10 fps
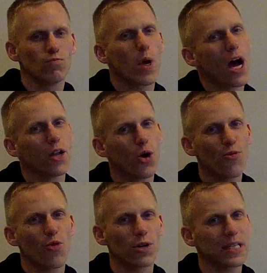We all know
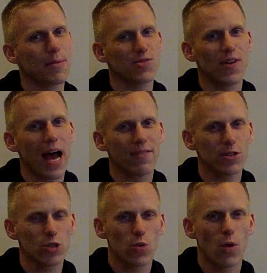4 times 5
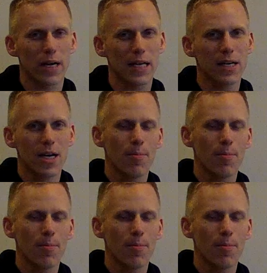is 20,